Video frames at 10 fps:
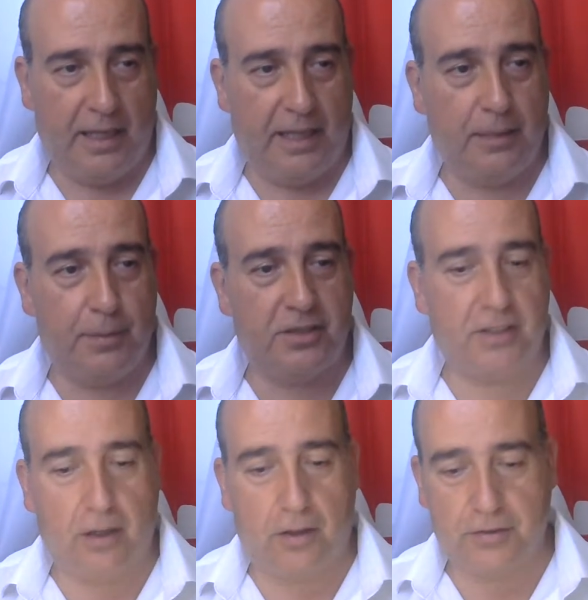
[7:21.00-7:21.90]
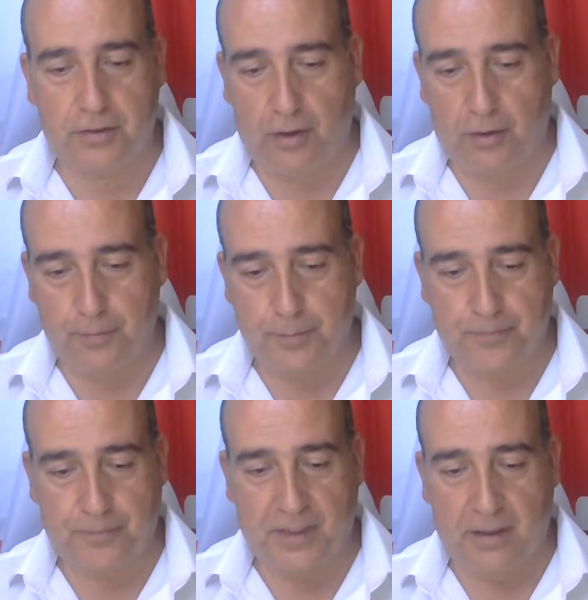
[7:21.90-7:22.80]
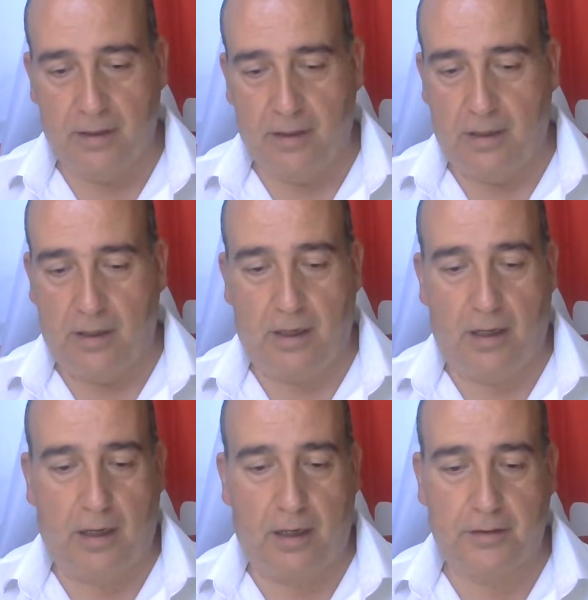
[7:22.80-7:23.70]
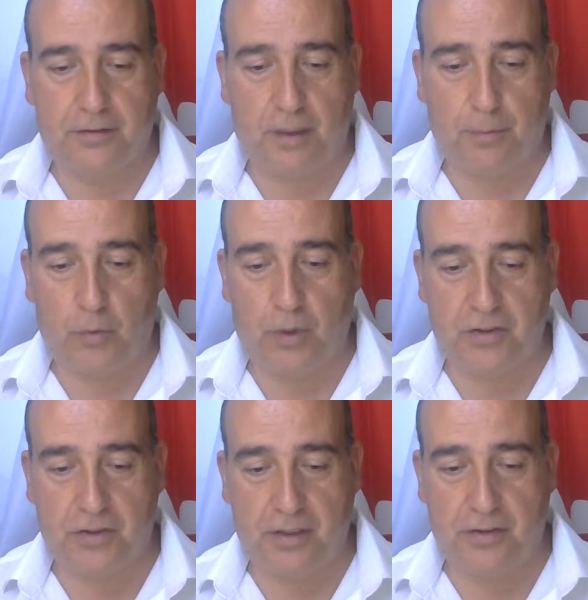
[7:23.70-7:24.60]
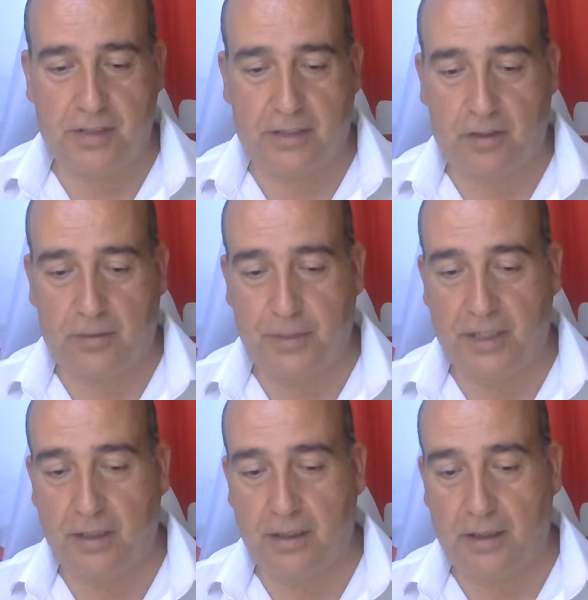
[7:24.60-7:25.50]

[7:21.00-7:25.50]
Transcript: And let me see also some questions that are being